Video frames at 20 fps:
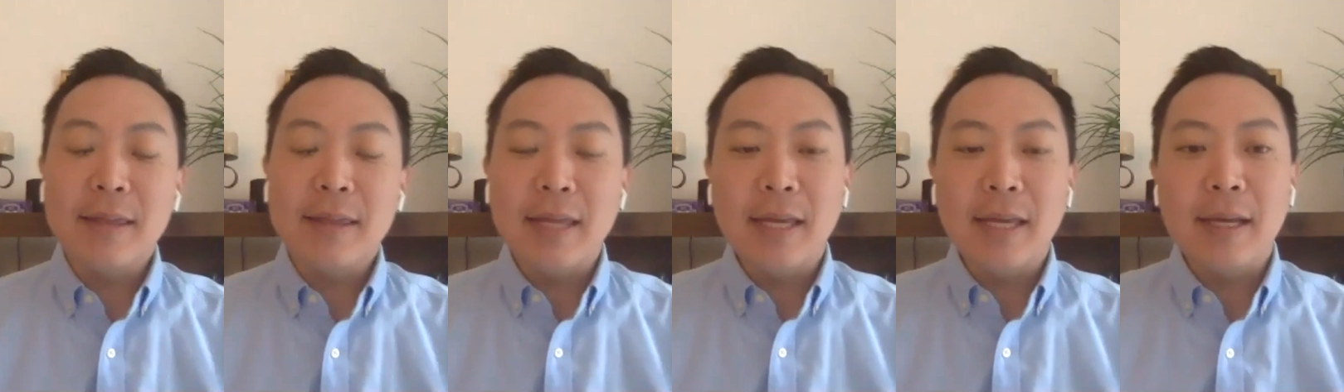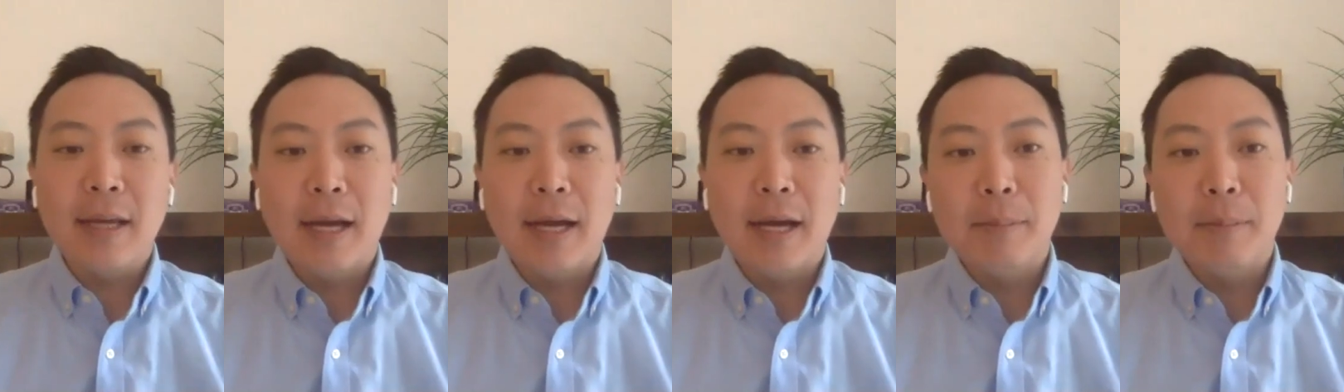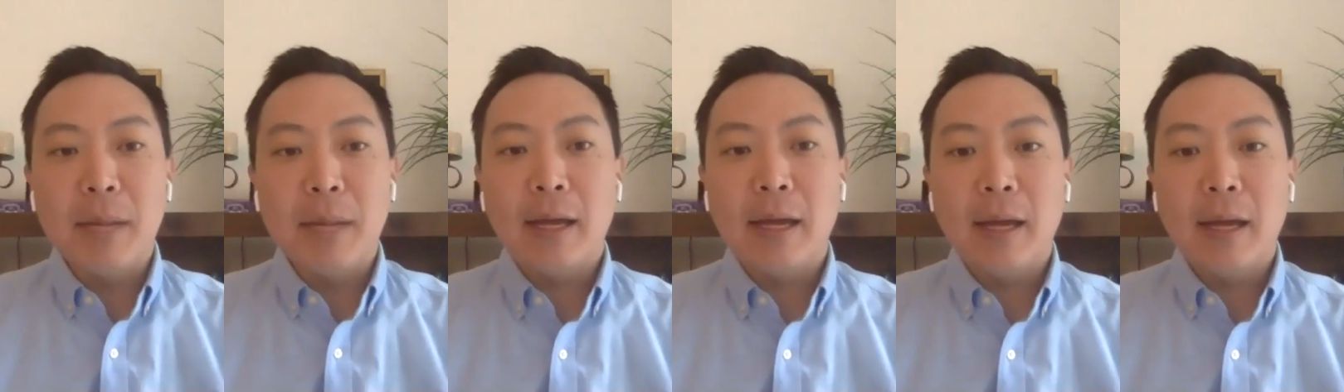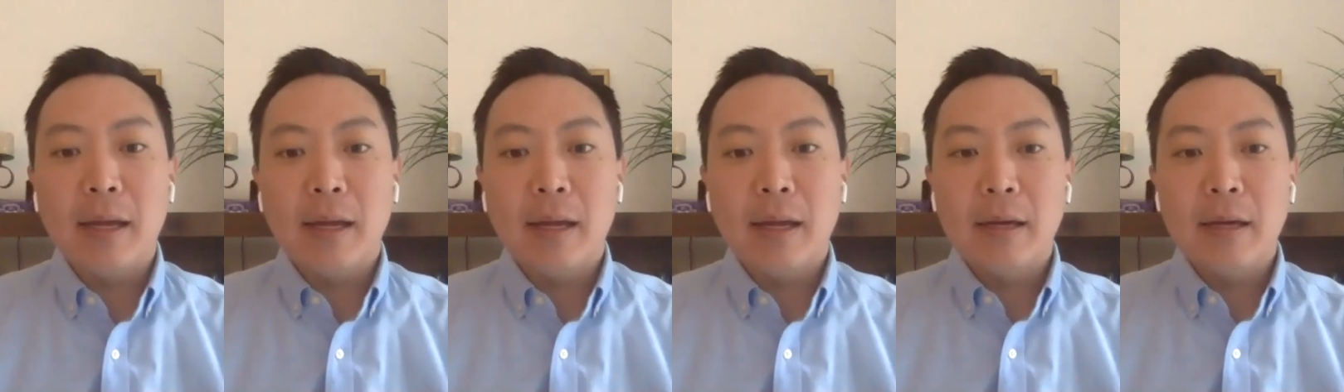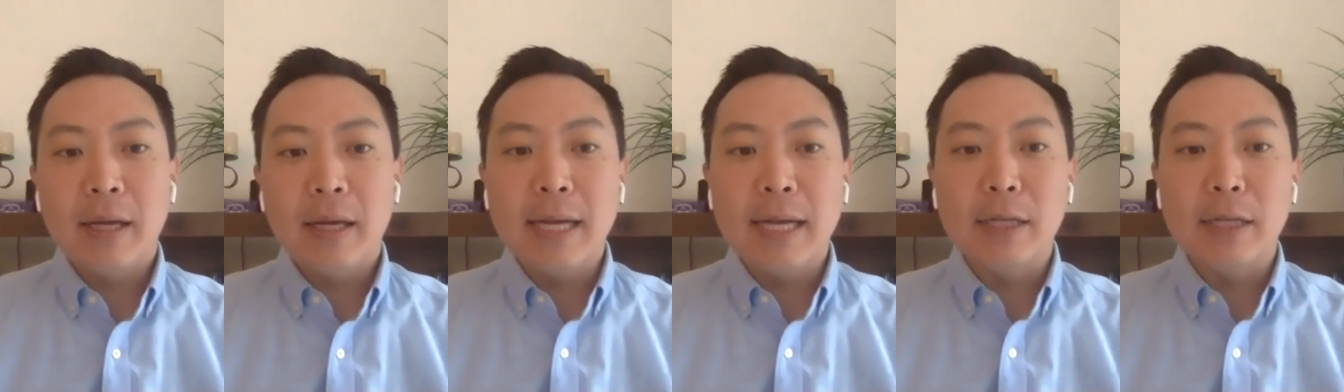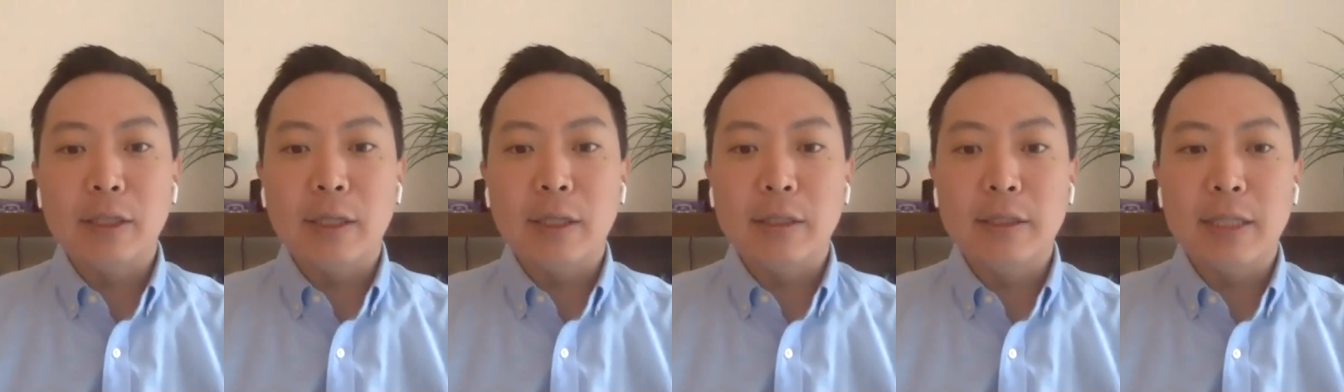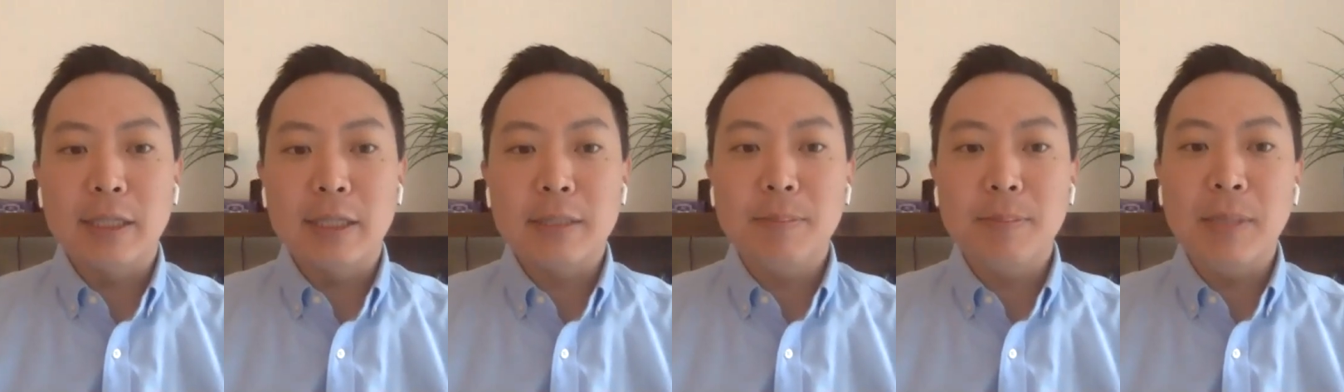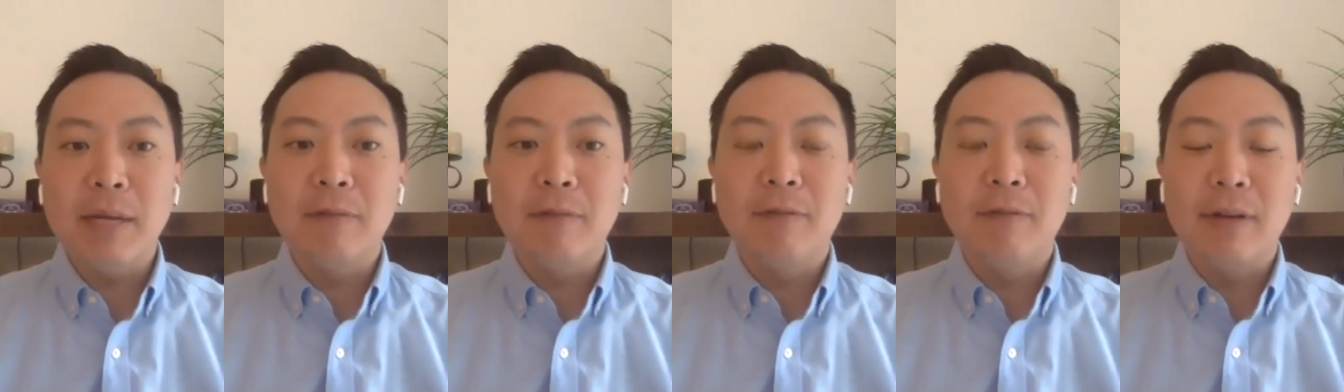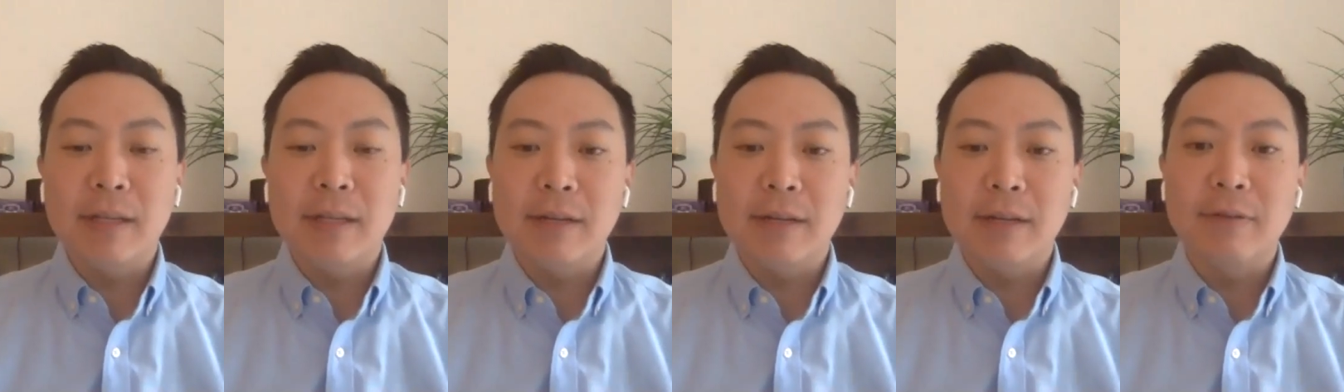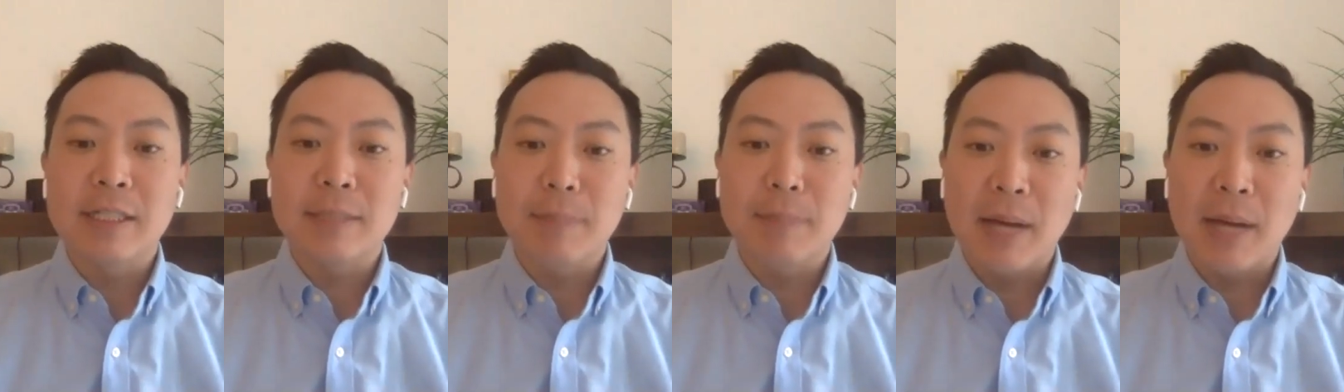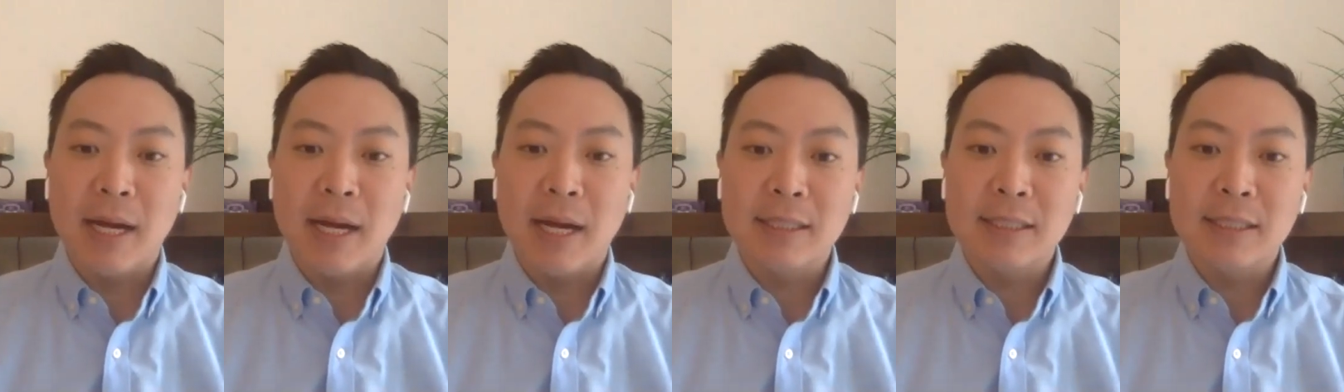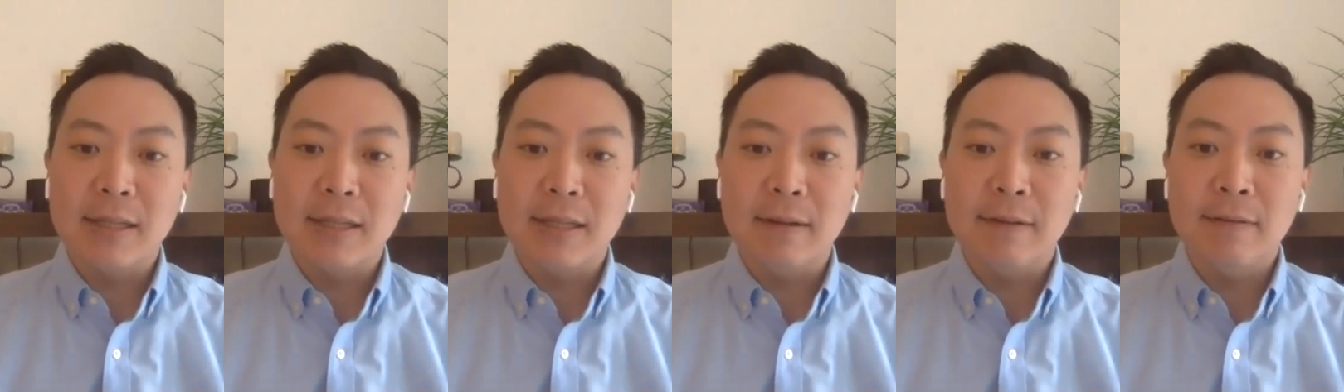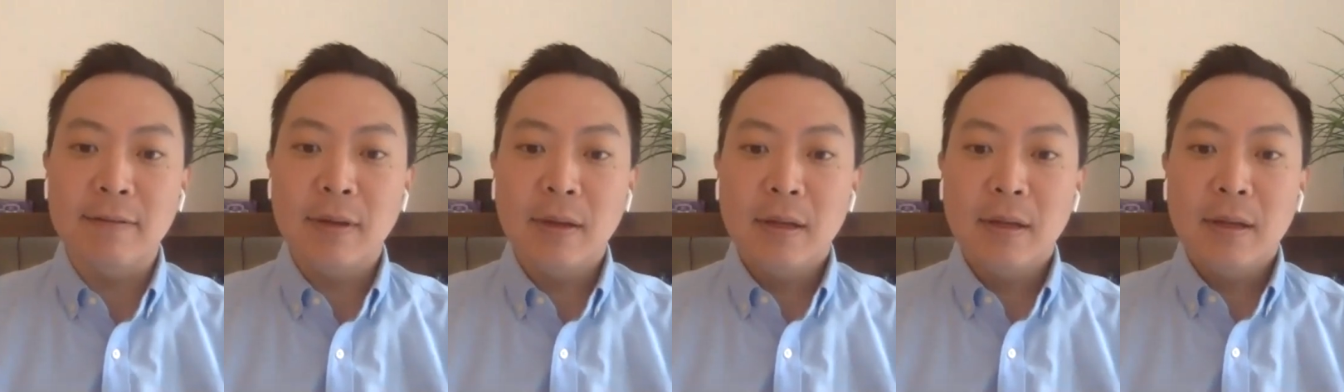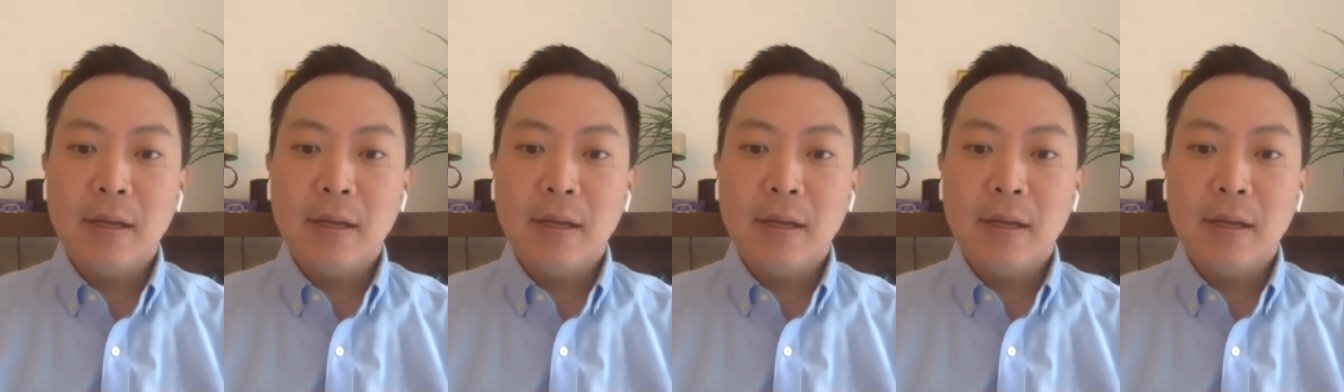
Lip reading: then I think again, just being really responsive